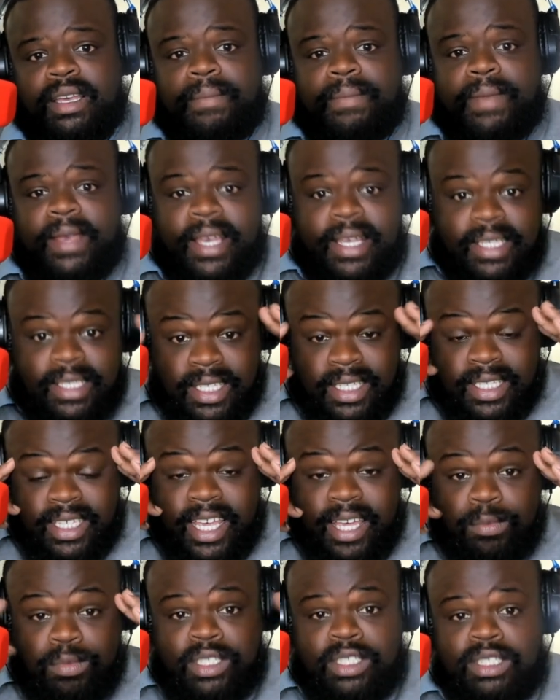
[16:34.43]
because this
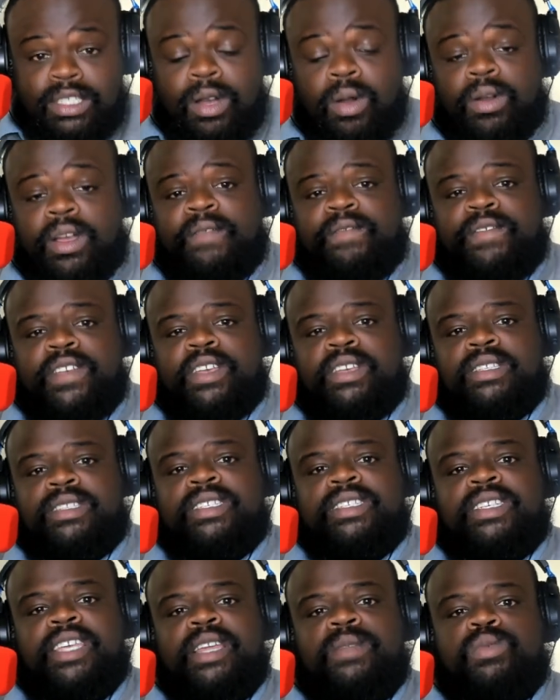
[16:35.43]
kid was so confused.
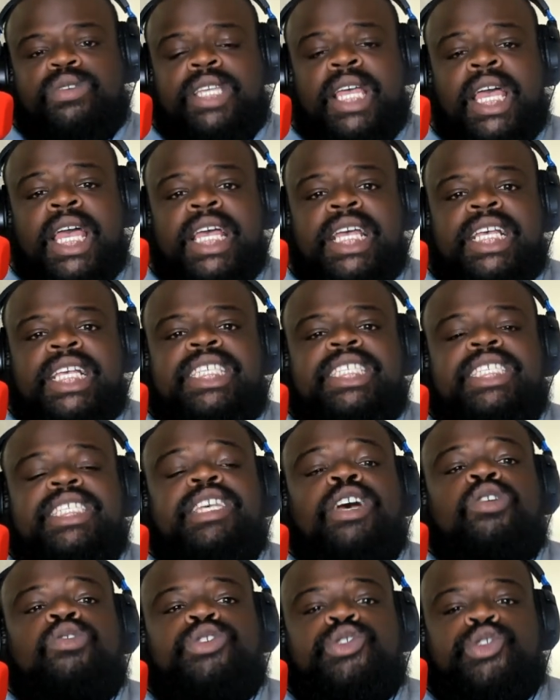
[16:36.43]
This kid was
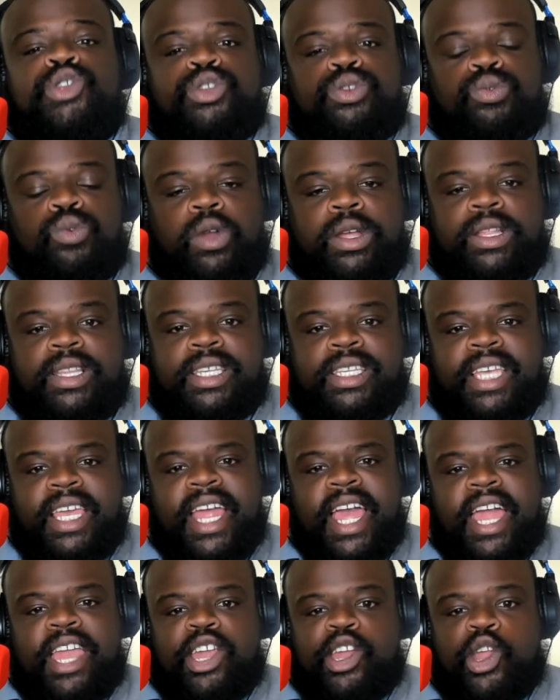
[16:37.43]
so destroyed. This kid
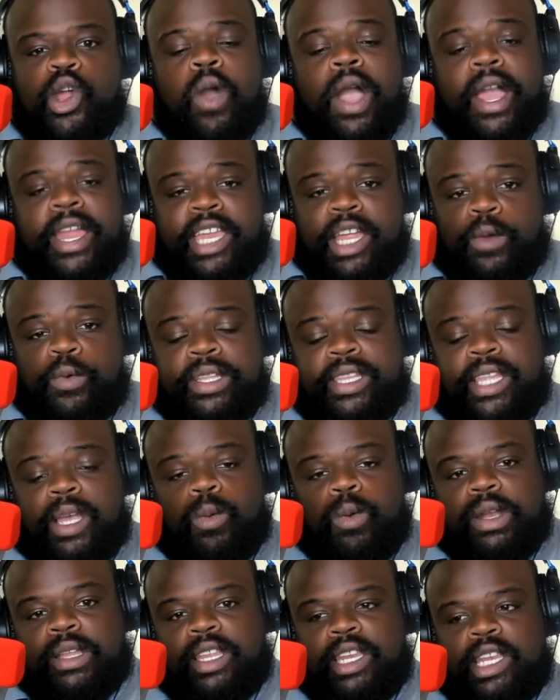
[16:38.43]
had no idea what they
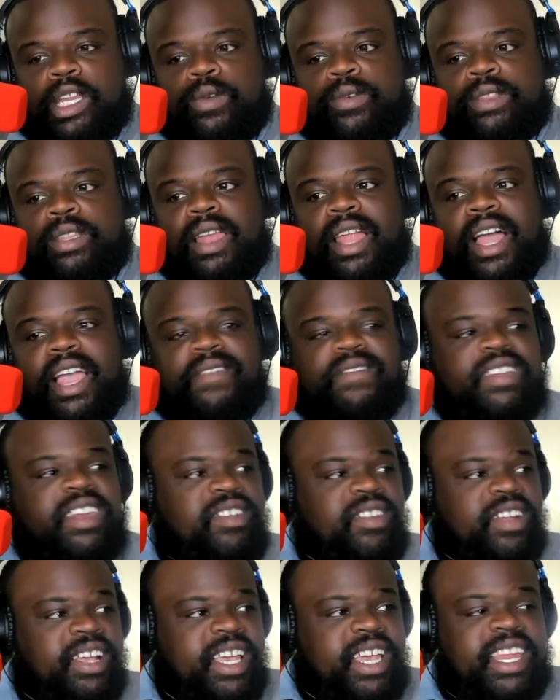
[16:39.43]
wanted to do with their life. And
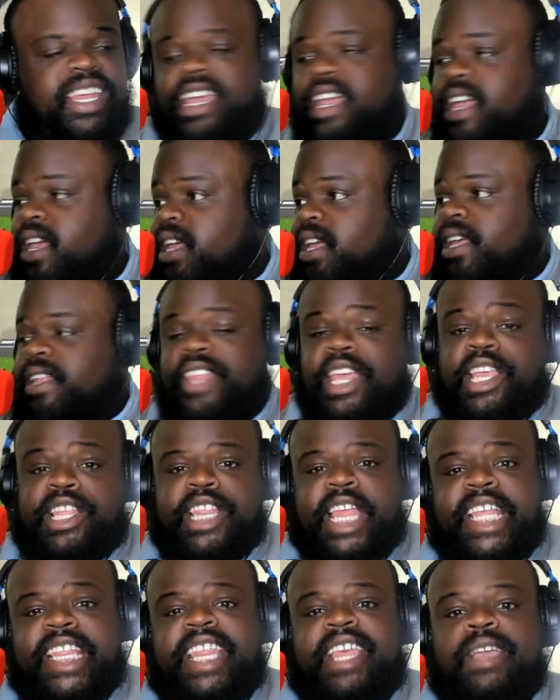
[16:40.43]
they're getting, they,
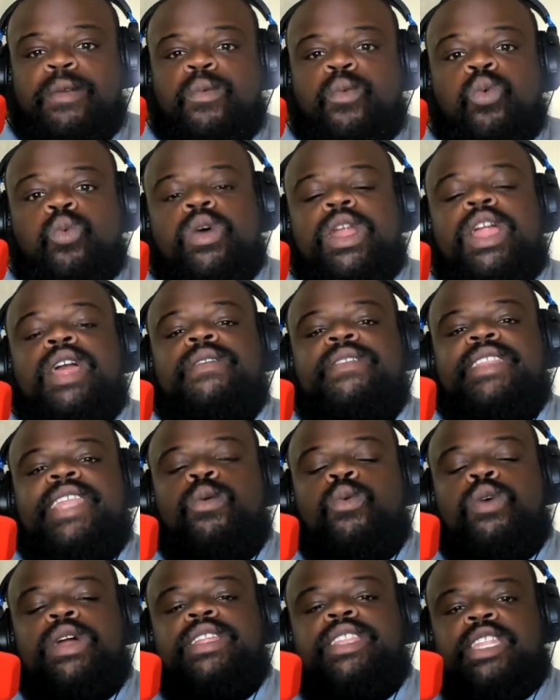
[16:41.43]
they, whatever they
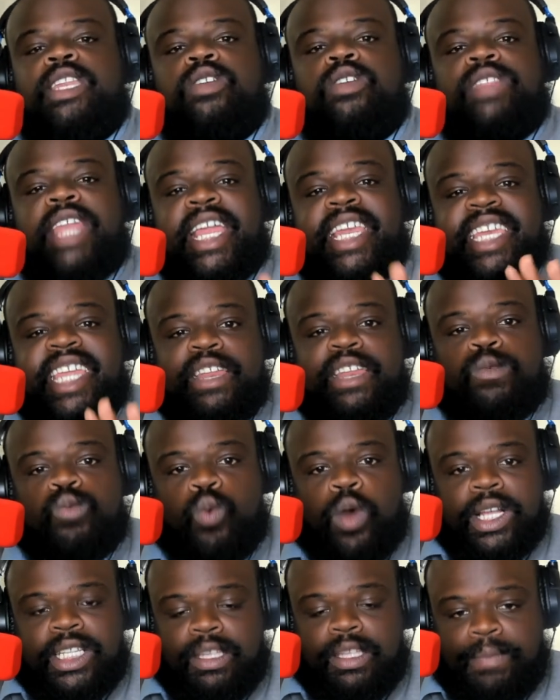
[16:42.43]
wanted to do, they didn't
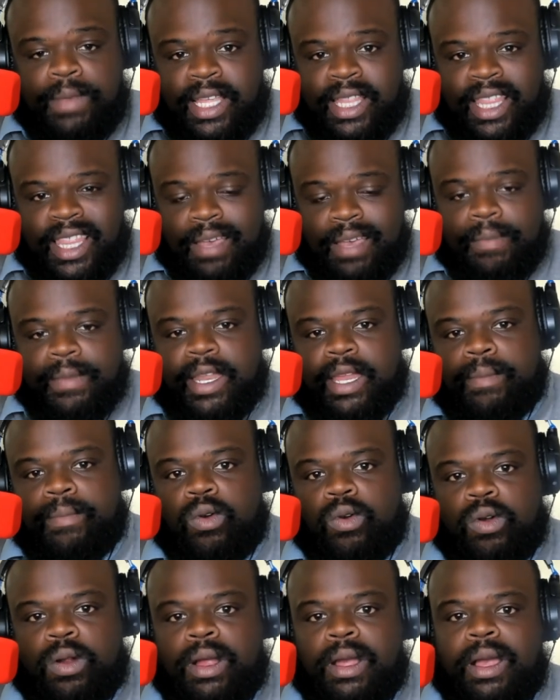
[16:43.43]
want to be them
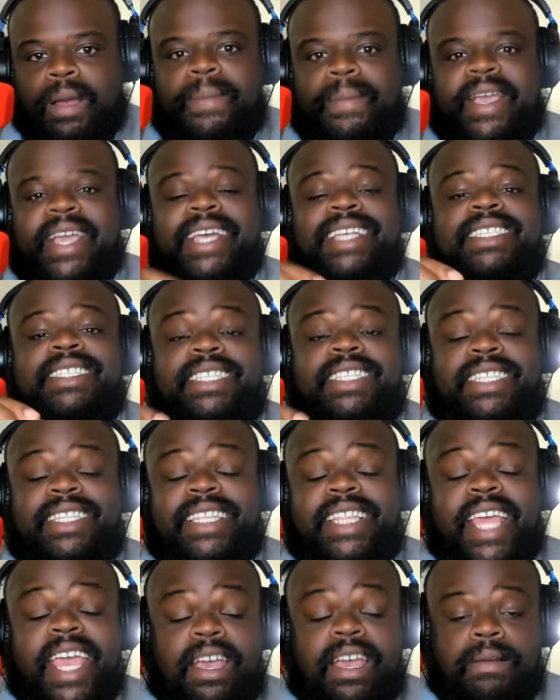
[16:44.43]
anymore, because
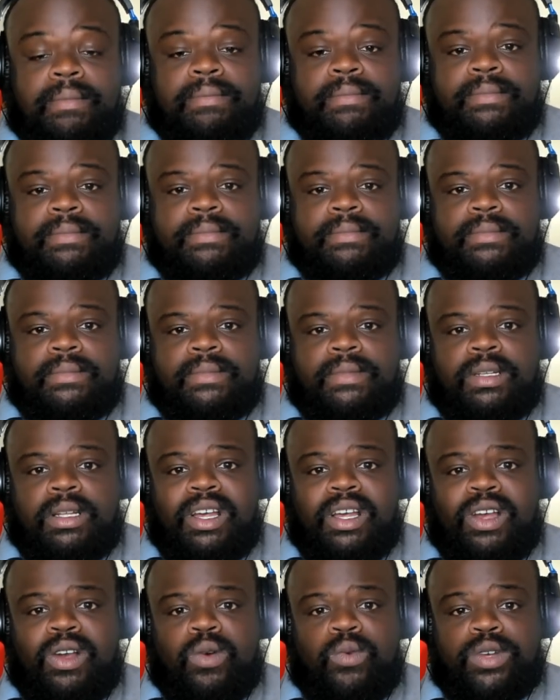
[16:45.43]
them
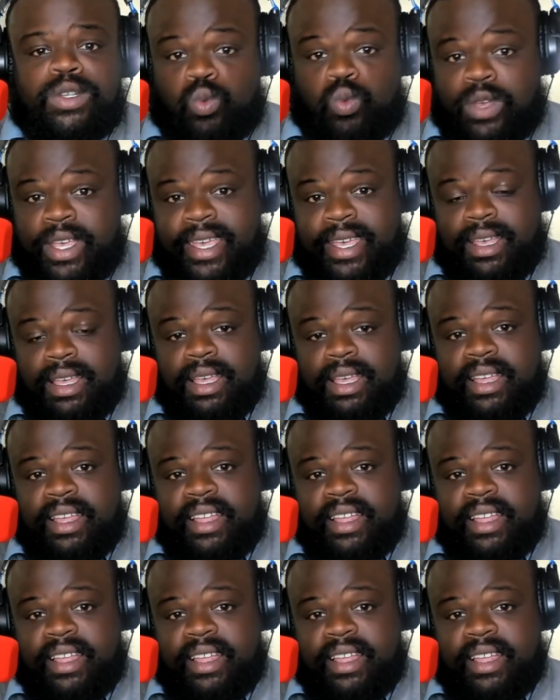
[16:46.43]
was weak.